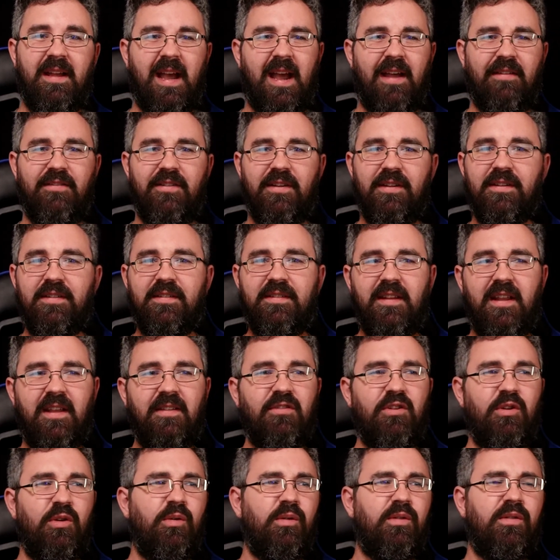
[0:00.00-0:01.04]
I just
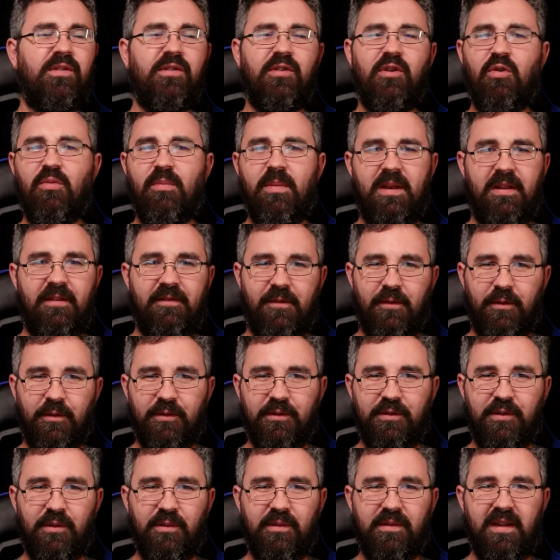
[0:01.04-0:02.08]
saved you so many photo
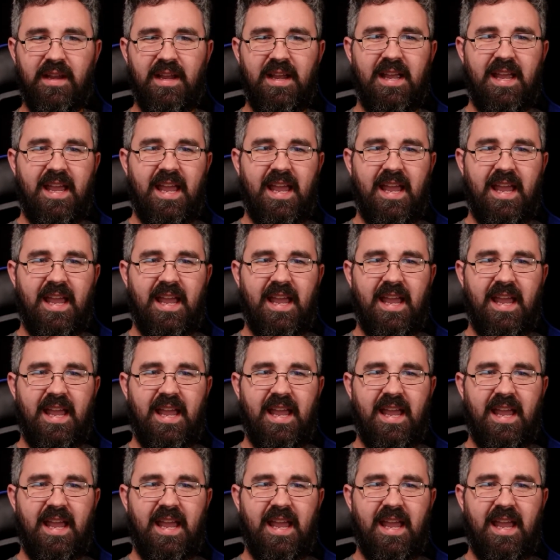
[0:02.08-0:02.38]
shoots,